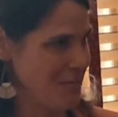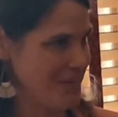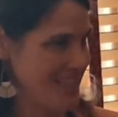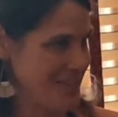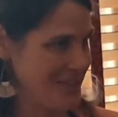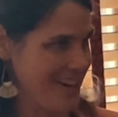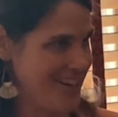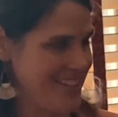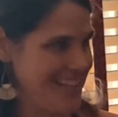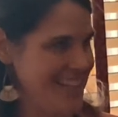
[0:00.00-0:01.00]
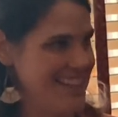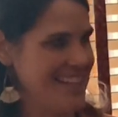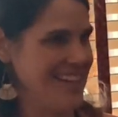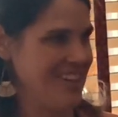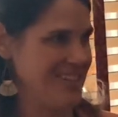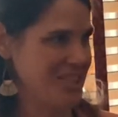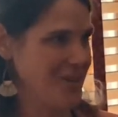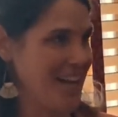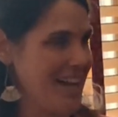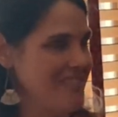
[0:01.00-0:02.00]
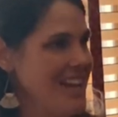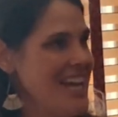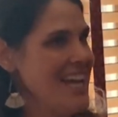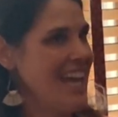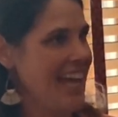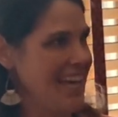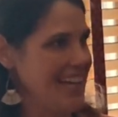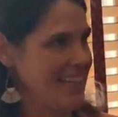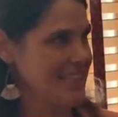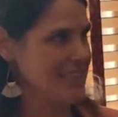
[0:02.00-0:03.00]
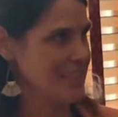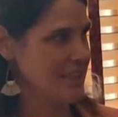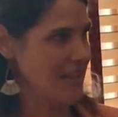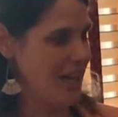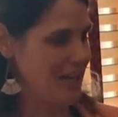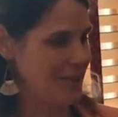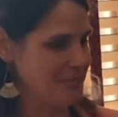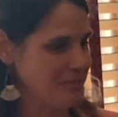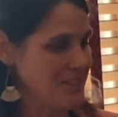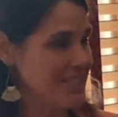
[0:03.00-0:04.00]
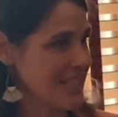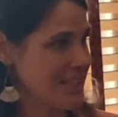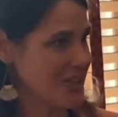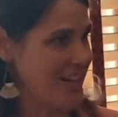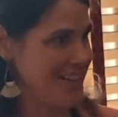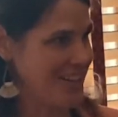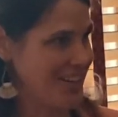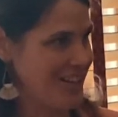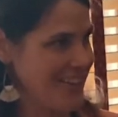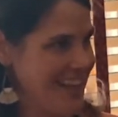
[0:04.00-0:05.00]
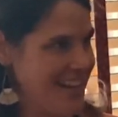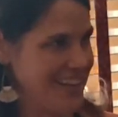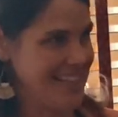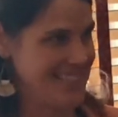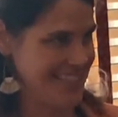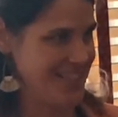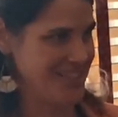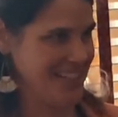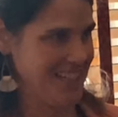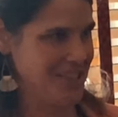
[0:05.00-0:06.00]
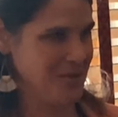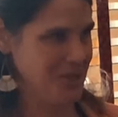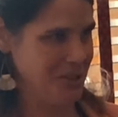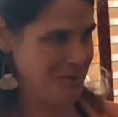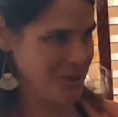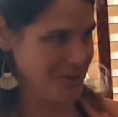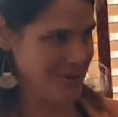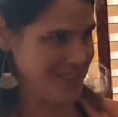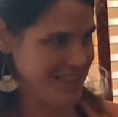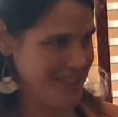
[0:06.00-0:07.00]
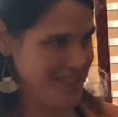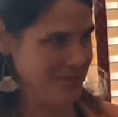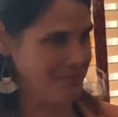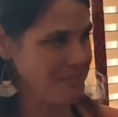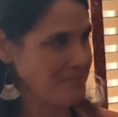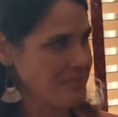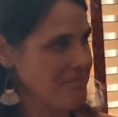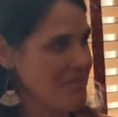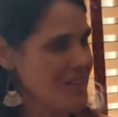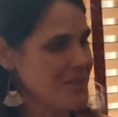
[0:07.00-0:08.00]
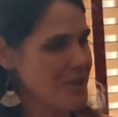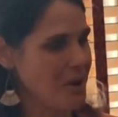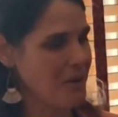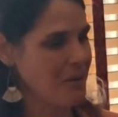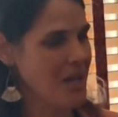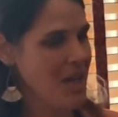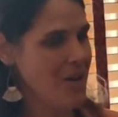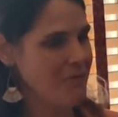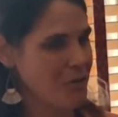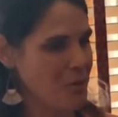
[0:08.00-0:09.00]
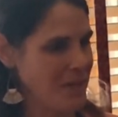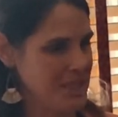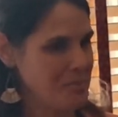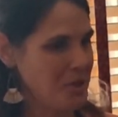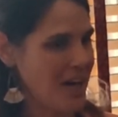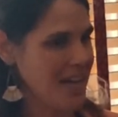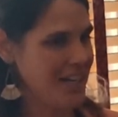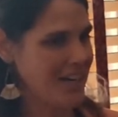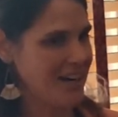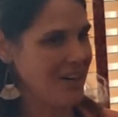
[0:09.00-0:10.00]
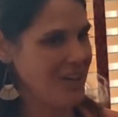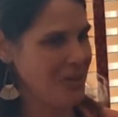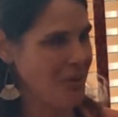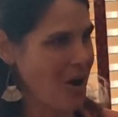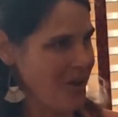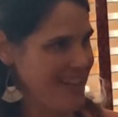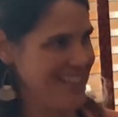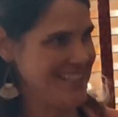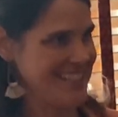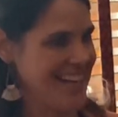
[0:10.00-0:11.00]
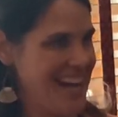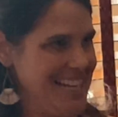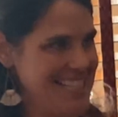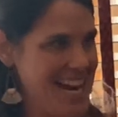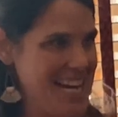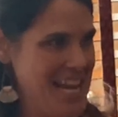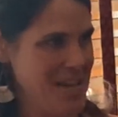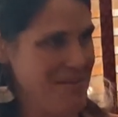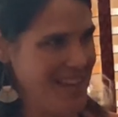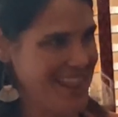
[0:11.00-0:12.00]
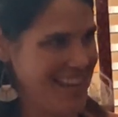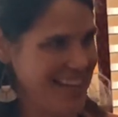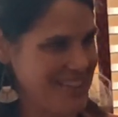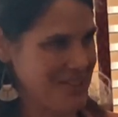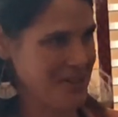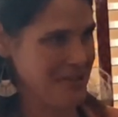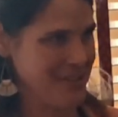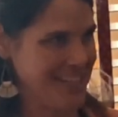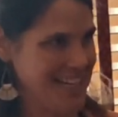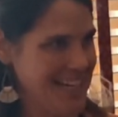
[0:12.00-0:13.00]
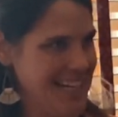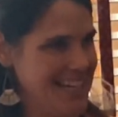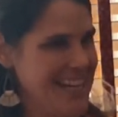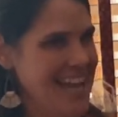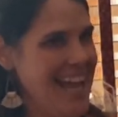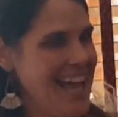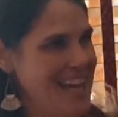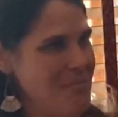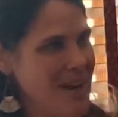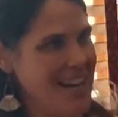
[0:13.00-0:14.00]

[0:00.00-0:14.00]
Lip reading: kindergarten, and then I also have a 6th grader that is entering into a new school system. So 4 months prior, all these kind of dynamic things are going on, and